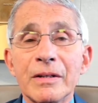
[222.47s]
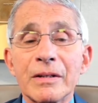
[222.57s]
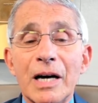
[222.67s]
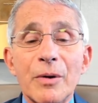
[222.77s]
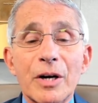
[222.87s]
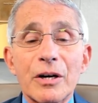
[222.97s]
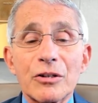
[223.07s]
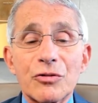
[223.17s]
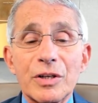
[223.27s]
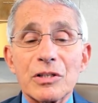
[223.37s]
Our
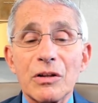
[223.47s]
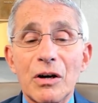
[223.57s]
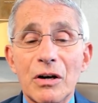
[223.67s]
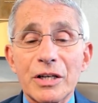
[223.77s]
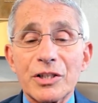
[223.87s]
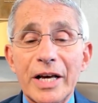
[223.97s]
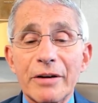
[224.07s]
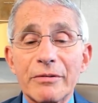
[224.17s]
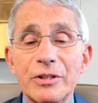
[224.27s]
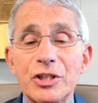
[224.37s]
country is large and
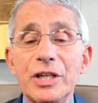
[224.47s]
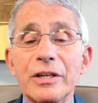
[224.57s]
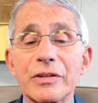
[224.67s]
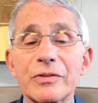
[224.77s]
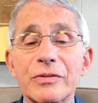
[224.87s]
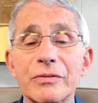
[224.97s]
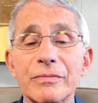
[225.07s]
heterogeneous,